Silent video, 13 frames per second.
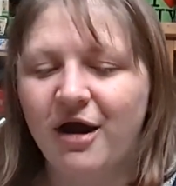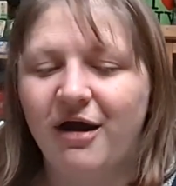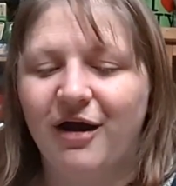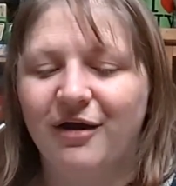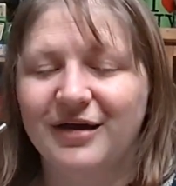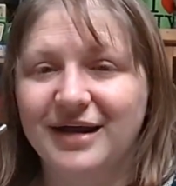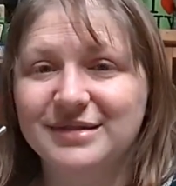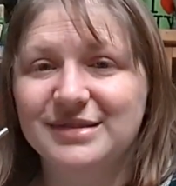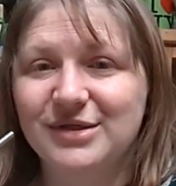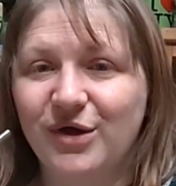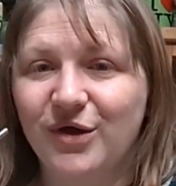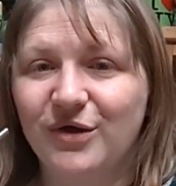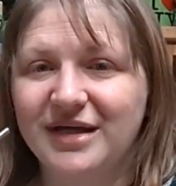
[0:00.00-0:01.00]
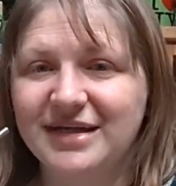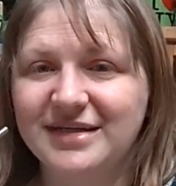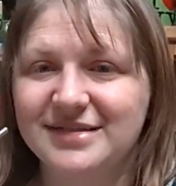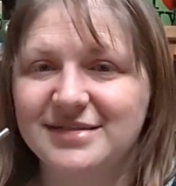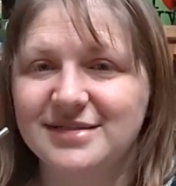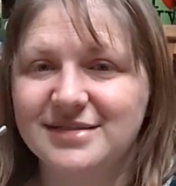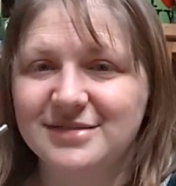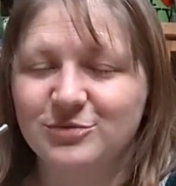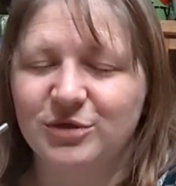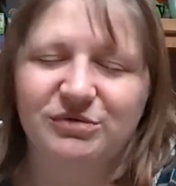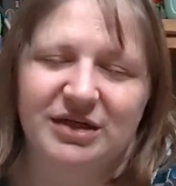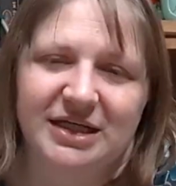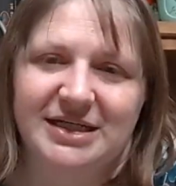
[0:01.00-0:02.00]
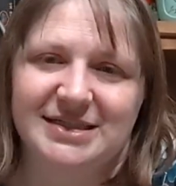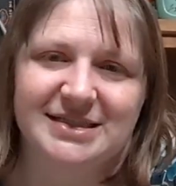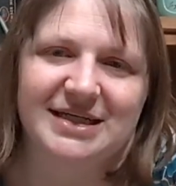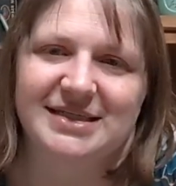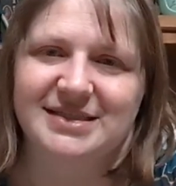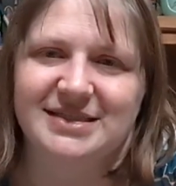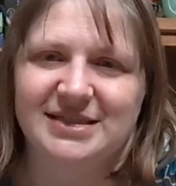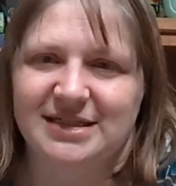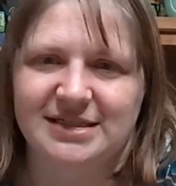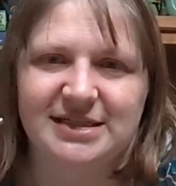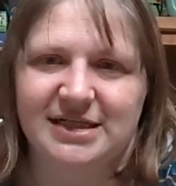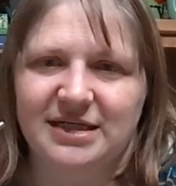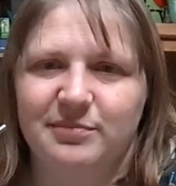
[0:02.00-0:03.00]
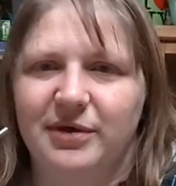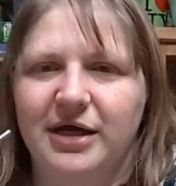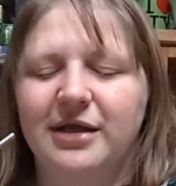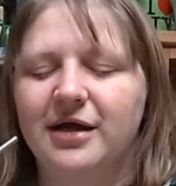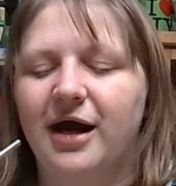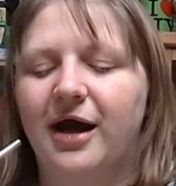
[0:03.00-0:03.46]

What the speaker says: Our next goal is, well, really it's like 60, but,